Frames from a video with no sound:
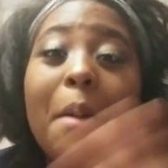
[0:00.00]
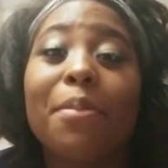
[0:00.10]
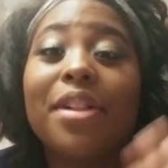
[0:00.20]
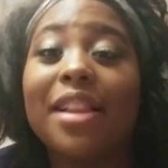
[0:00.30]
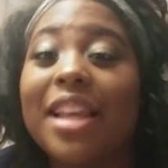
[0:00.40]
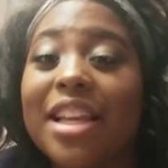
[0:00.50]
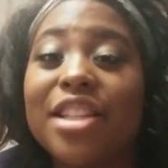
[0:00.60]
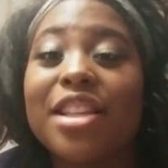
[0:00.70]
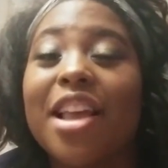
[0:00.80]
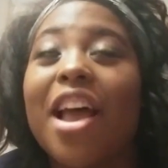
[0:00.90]

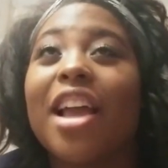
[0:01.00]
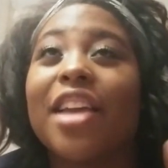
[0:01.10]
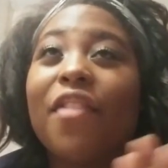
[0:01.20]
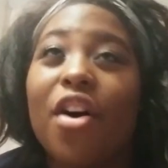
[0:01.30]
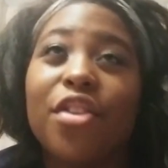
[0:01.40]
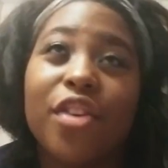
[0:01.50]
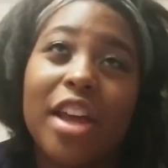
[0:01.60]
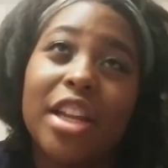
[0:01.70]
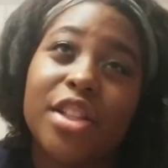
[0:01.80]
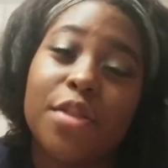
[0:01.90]
please give all the
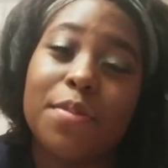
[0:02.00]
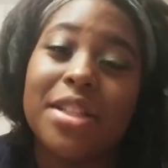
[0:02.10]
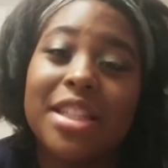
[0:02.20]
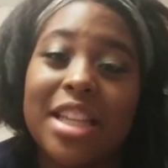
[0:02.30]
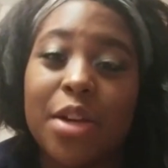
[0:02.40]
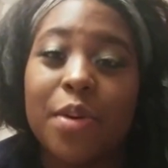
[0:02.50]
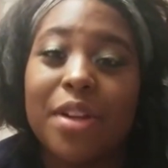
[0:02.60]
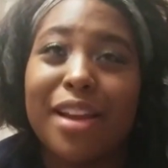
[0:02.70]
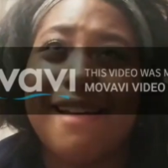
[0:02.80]
credit to Miss Nicolina.